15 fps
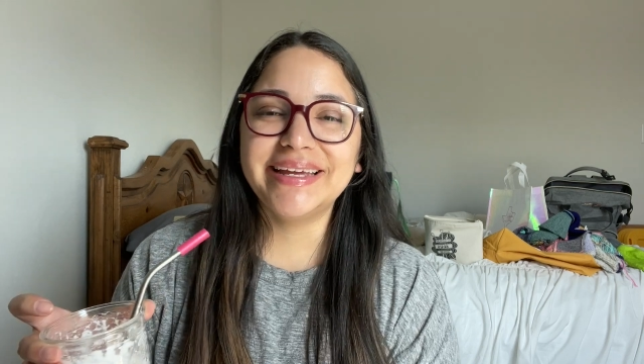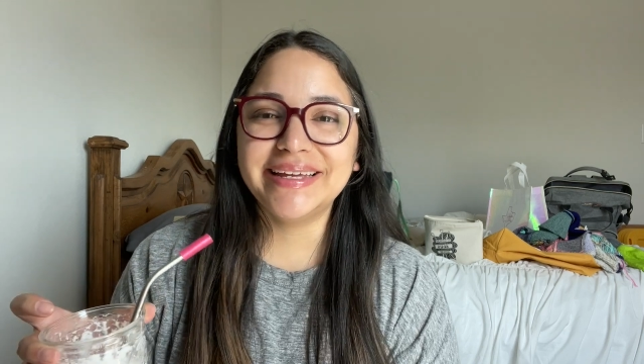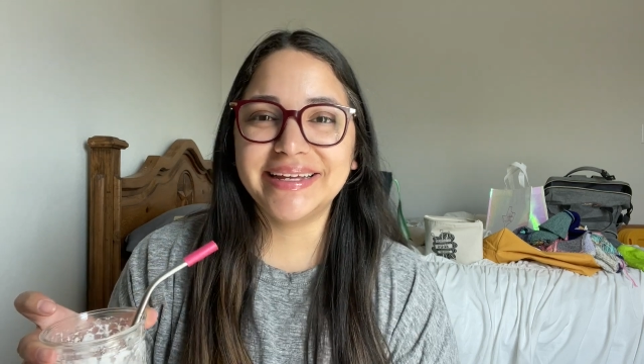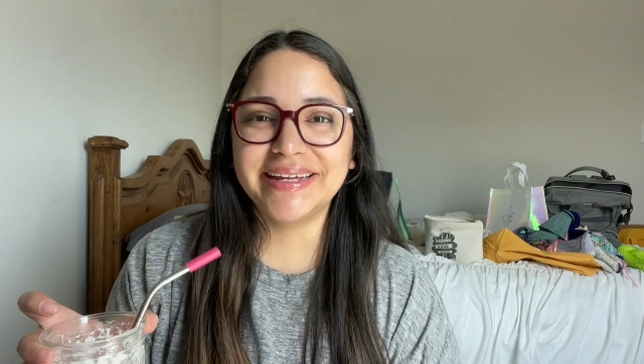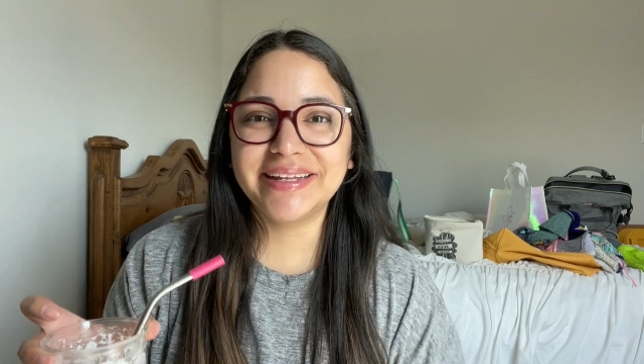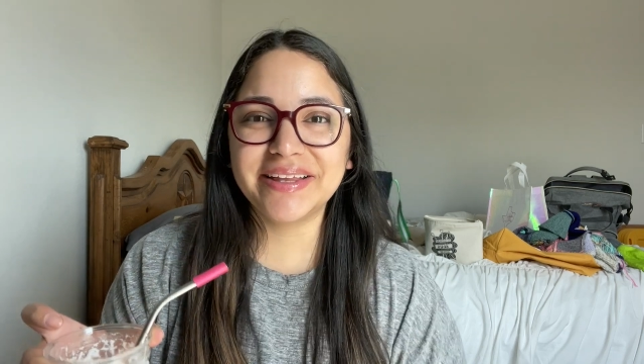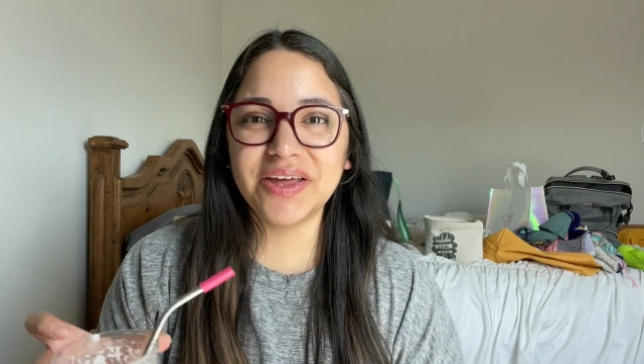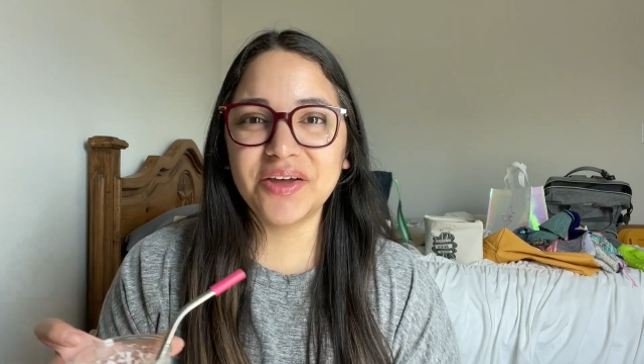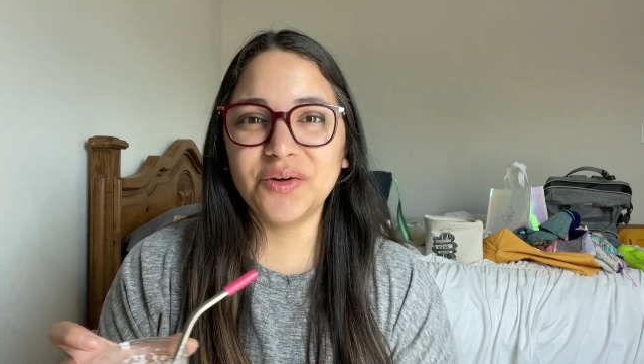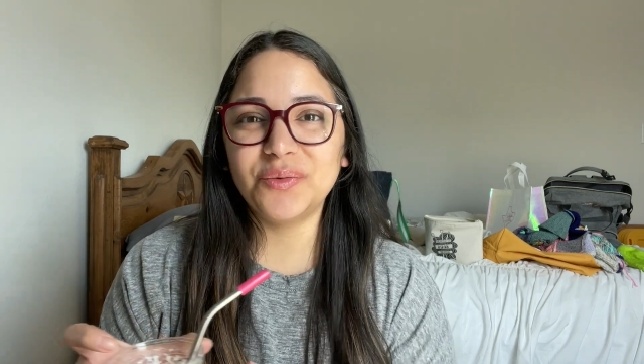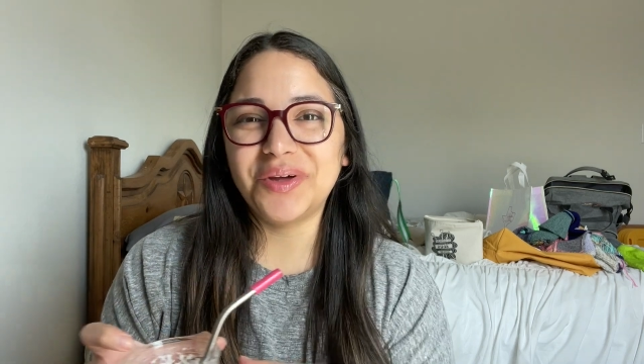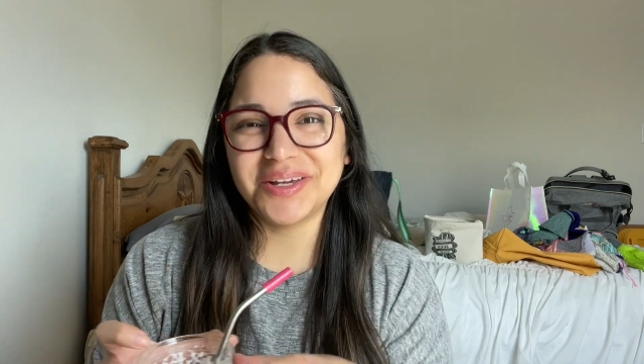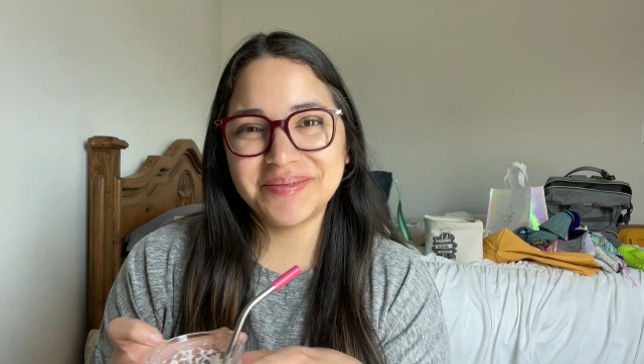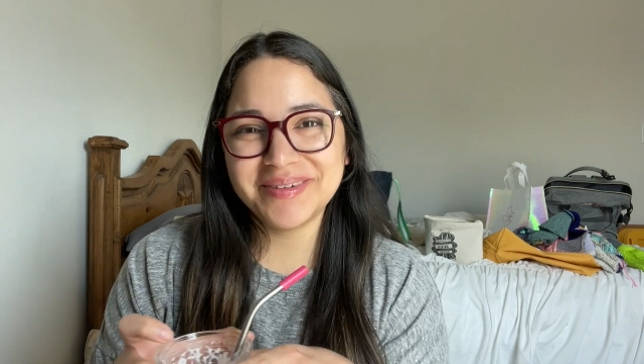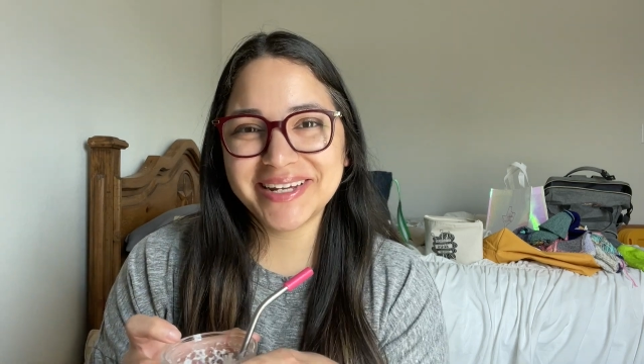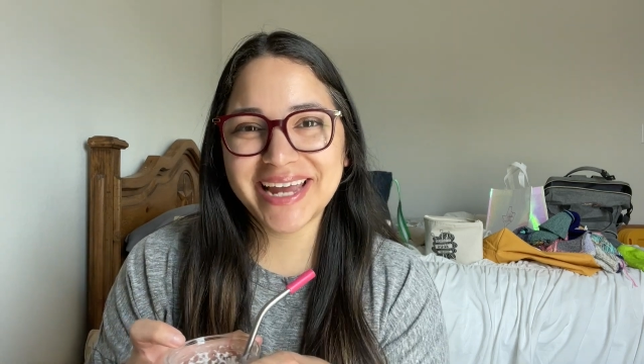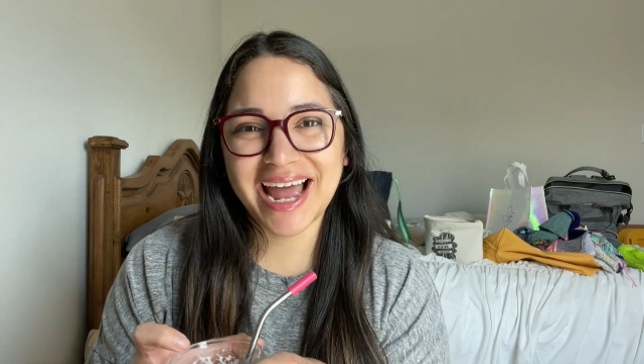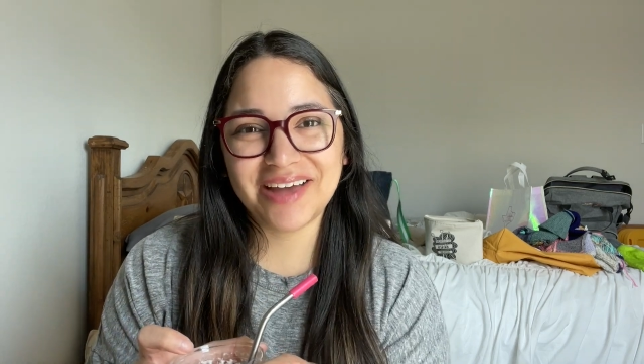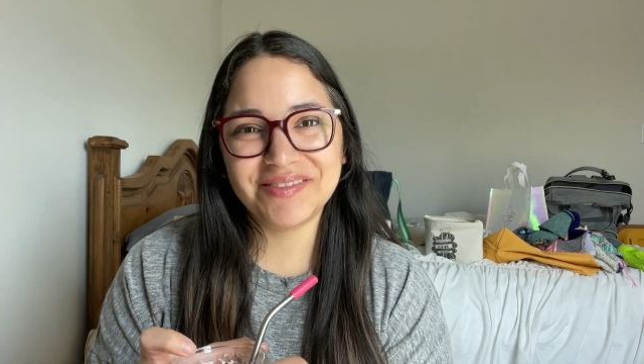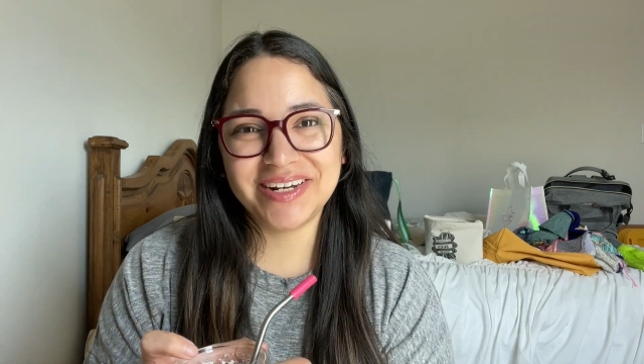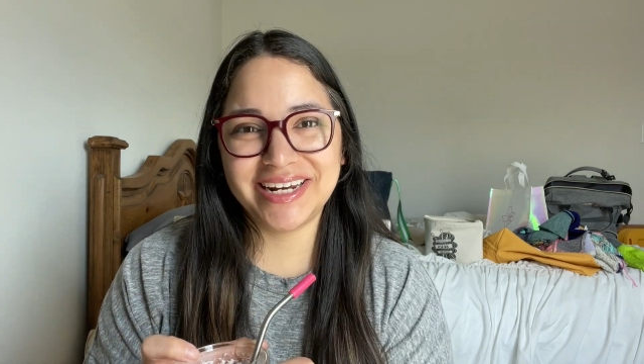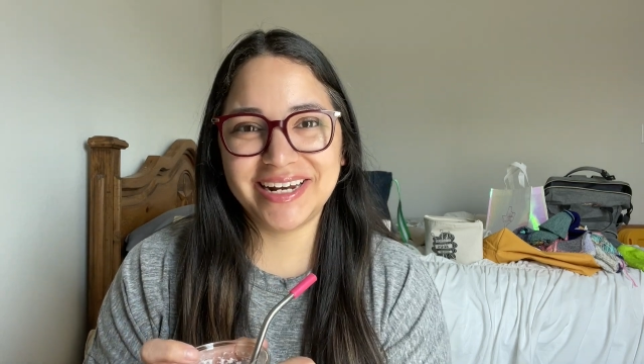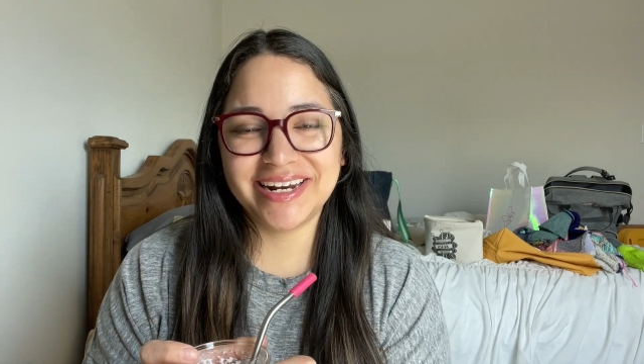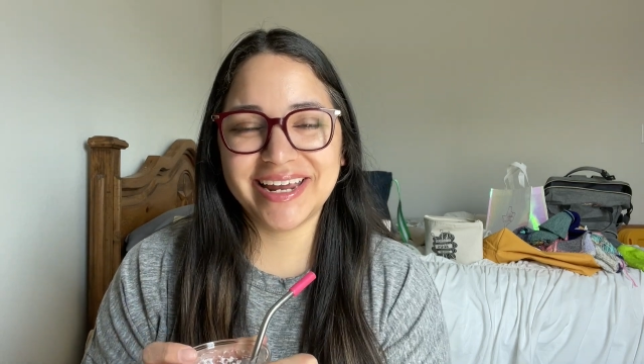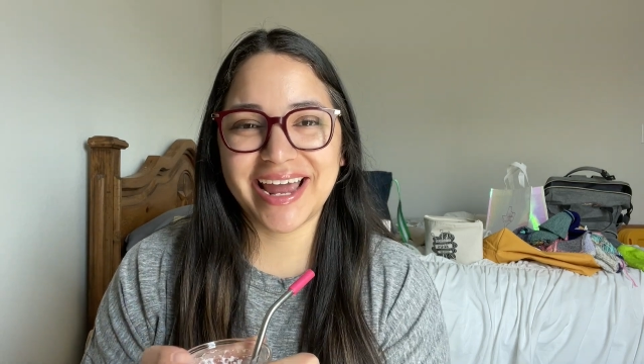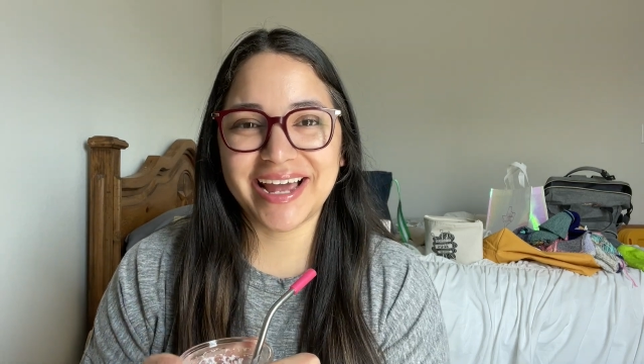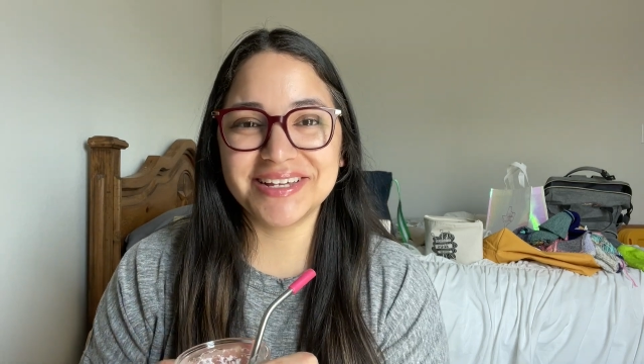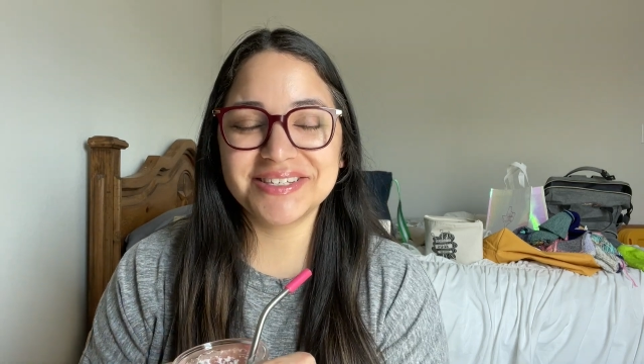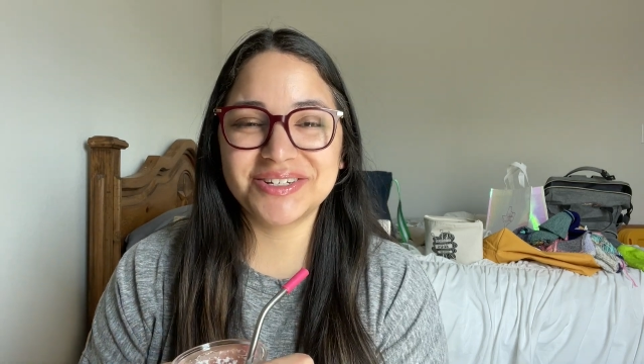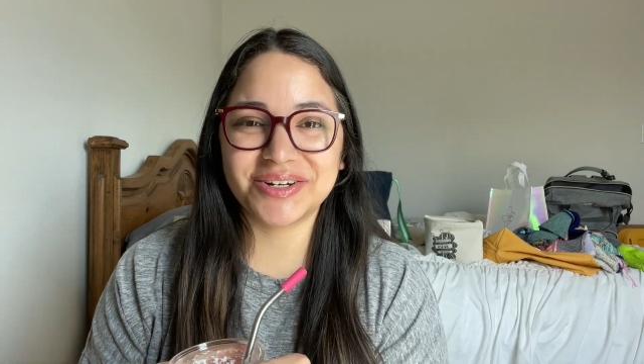Hello, welcome to Caffeinated
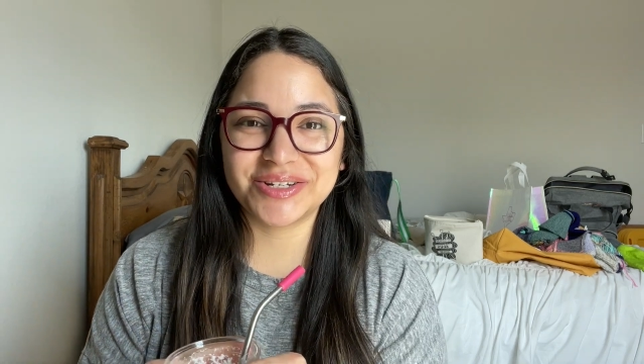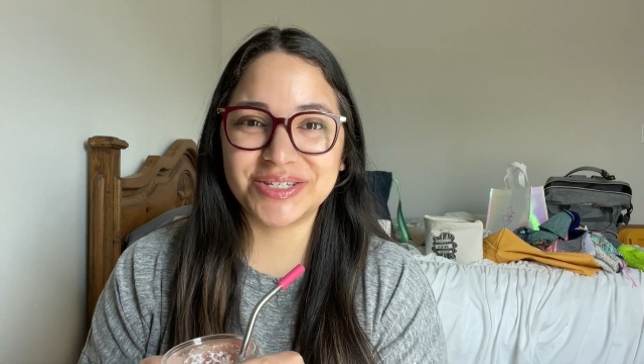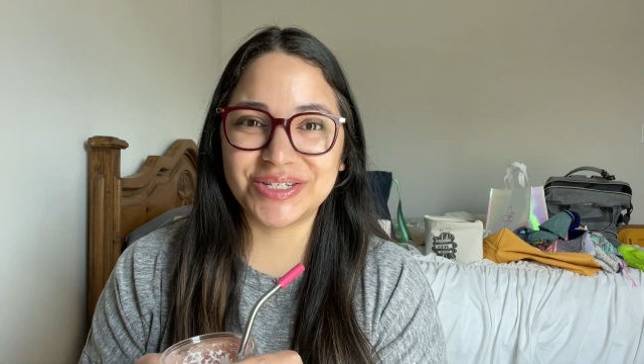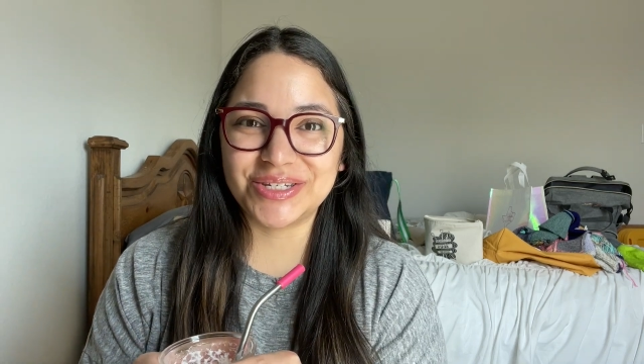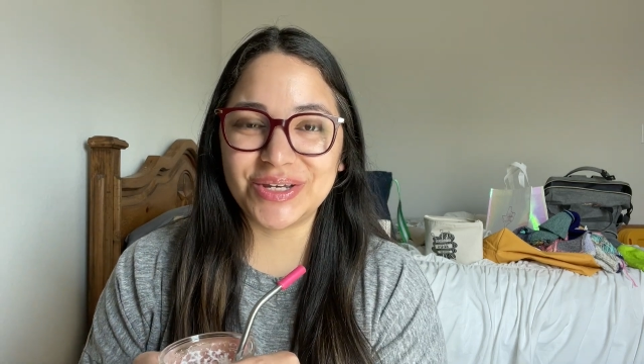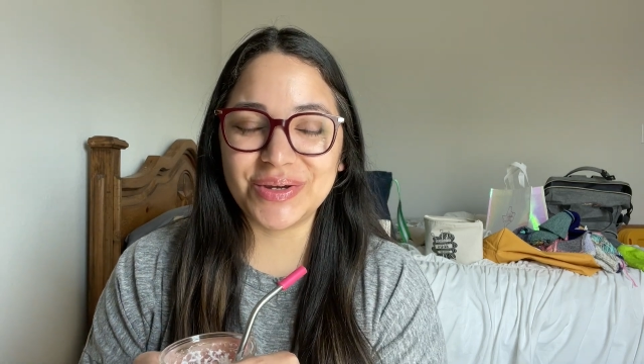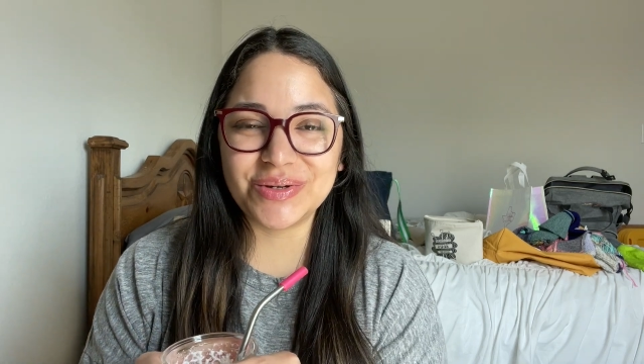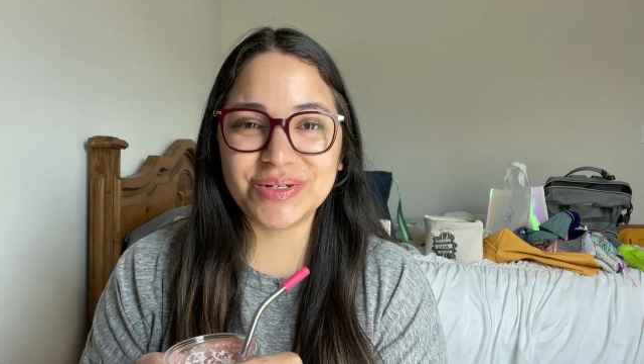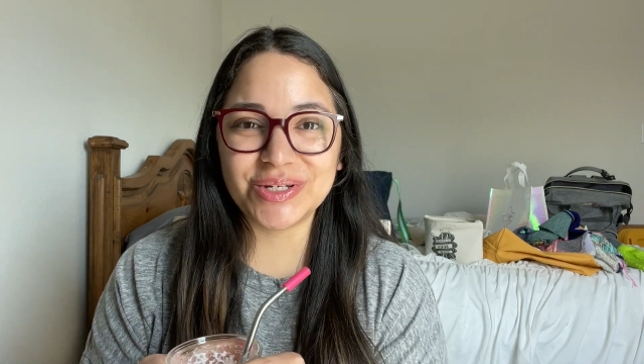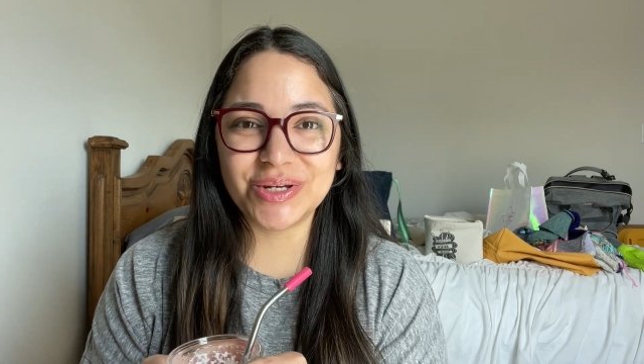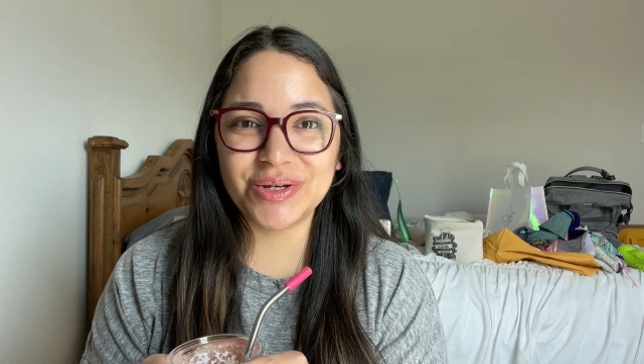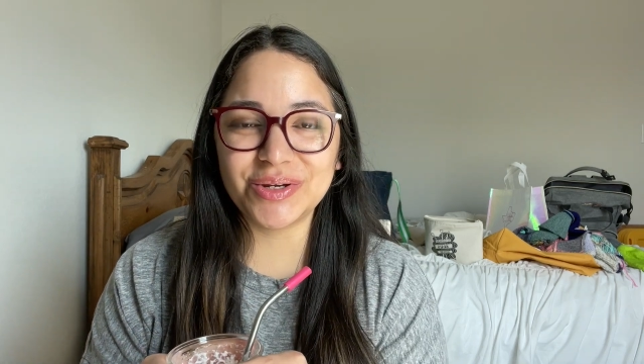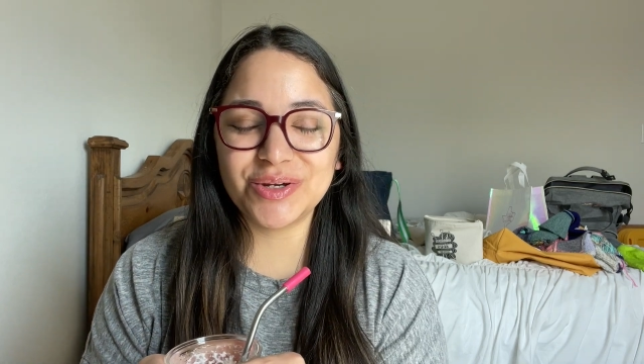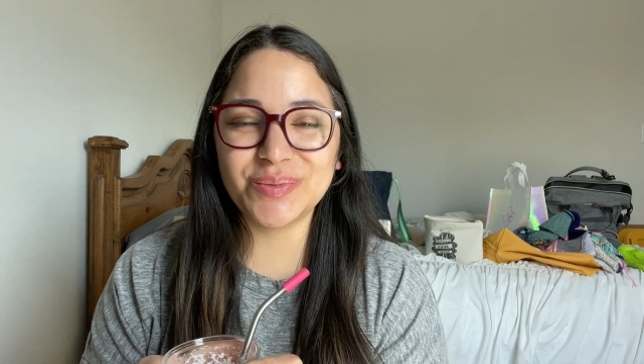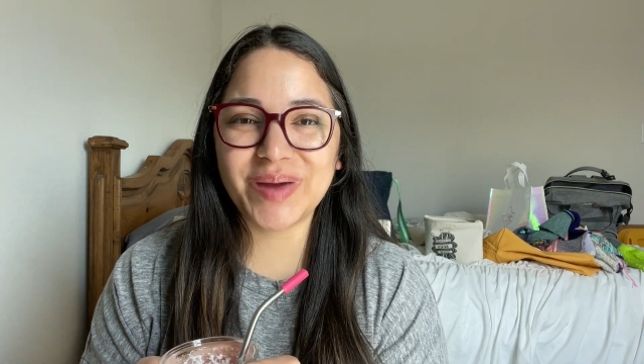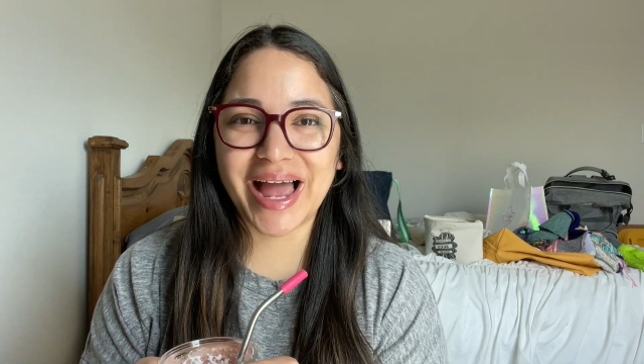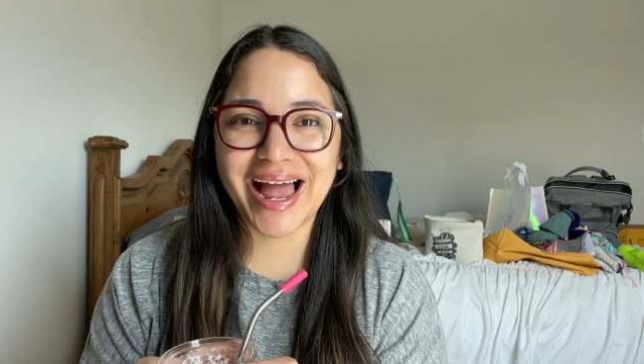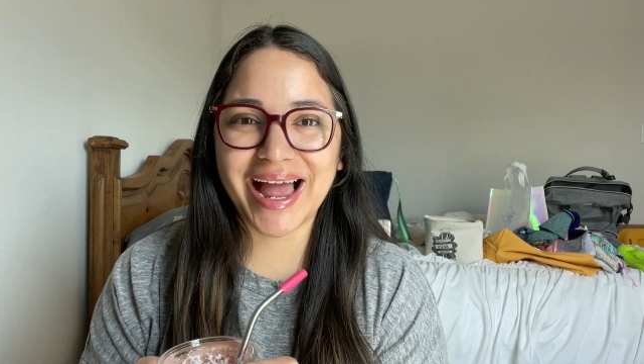Cast-Ons YouTube.